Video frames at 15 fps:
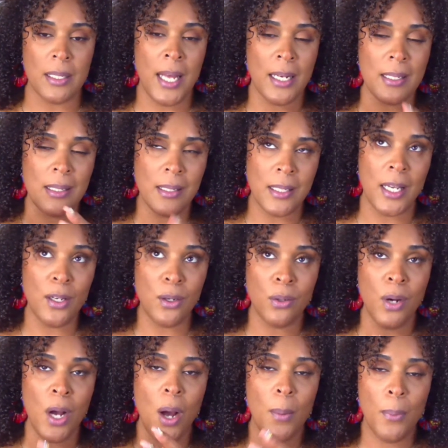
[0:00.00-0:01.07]
It's not a
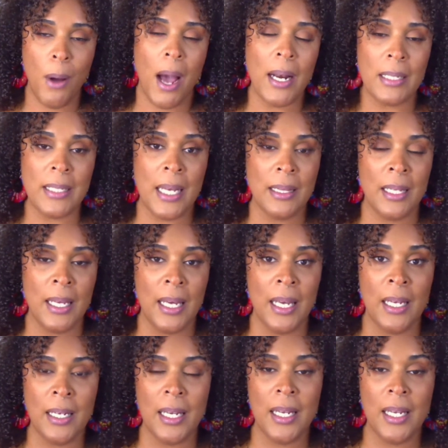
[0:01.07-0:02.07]
single product at the end.